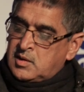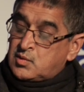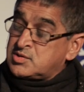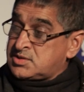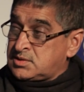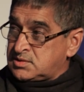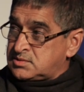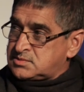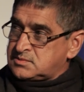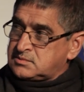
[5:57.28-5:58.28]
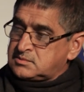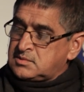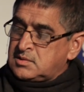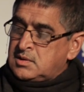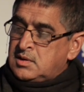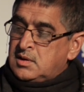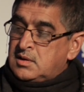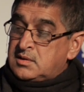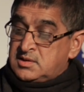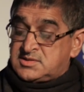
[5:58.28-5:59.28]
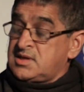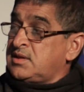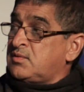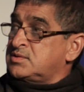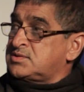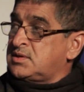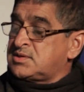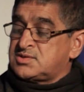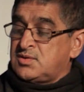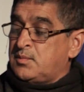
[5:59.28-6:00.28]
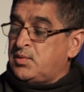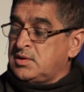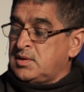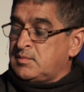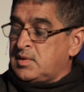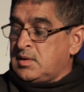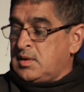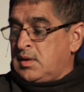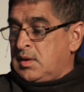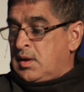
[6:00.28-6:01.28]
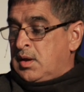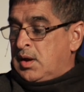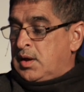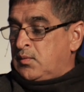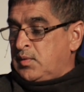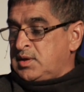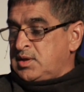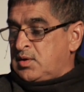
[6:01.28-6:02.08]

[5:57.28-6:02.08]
consultants, they say they're consultants, you appoint them. And when